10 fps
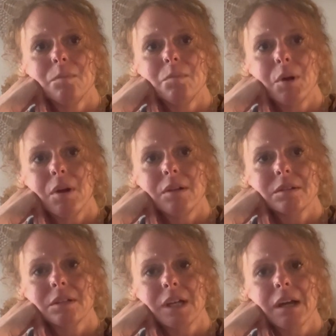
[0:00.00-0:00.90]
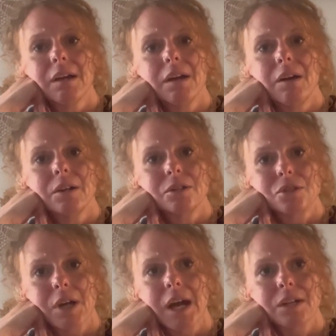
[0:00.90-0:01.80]
brought to carry all your
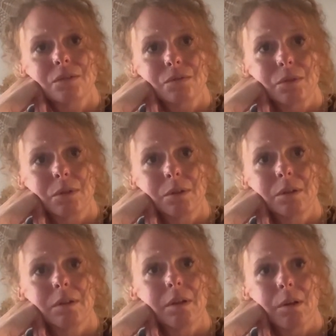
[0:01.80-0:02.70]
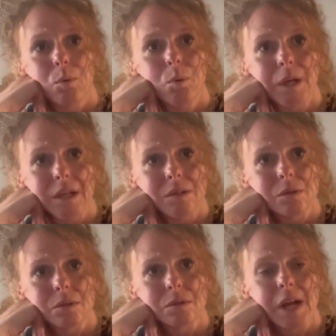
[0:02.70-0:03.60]
trash for a week,
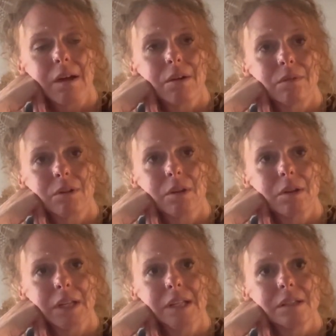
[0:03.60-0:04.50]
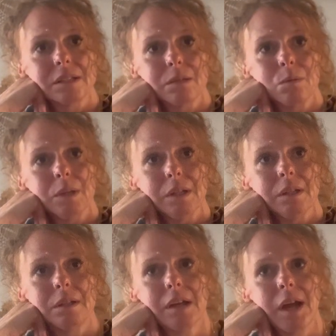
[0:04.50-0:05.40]
or however long it is that we
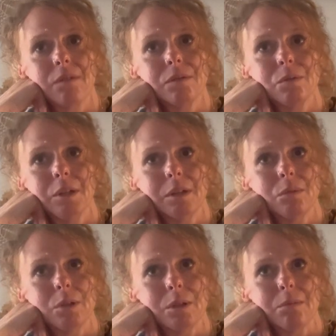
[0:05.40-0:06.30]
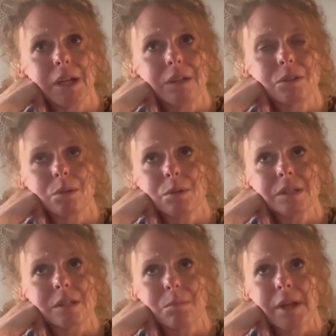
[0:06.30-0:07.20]
have, you can make it to a
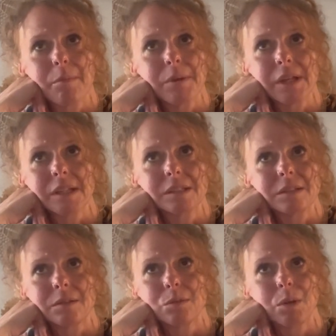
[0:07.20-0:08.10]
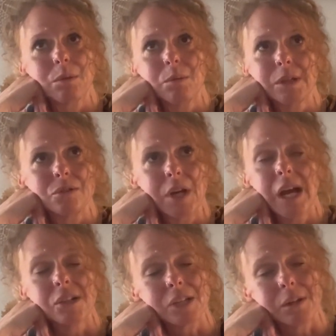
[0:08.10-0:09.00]
resupply place to throw away
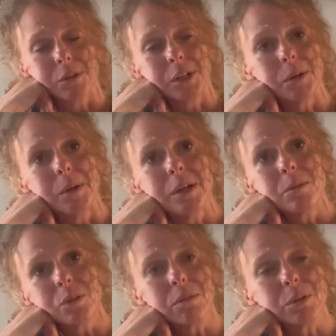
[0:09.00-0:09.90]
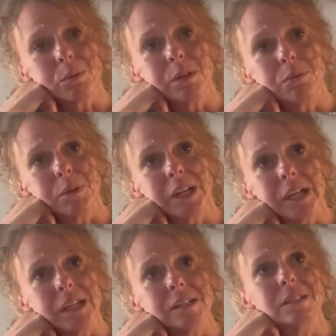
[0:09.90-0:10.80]
trash. I don't know, every 3 or 4
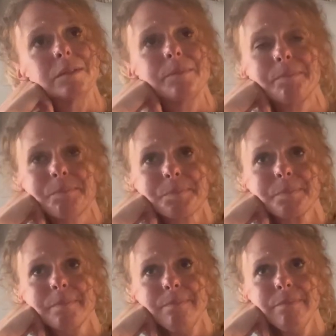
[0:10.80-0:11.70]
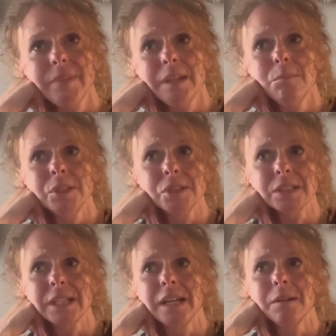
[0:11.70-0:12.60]
days. But
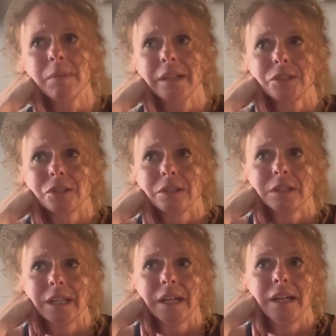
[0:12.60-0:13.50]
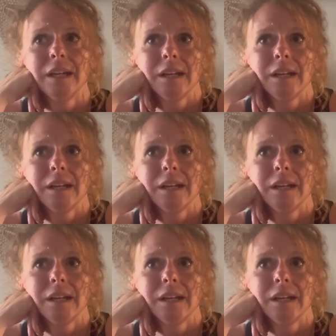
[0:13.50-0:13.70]
just kind of make sure that